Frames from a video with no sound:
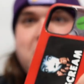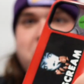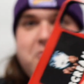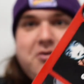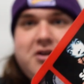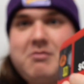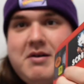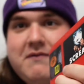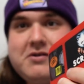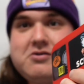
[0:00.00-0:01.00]
I would put it on
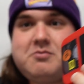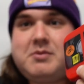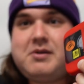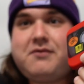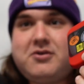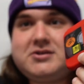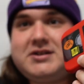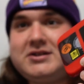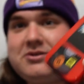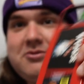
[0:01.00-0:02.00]
my phone, but my phone
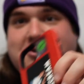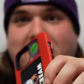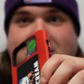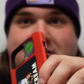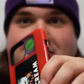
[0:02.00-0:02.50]
is also recording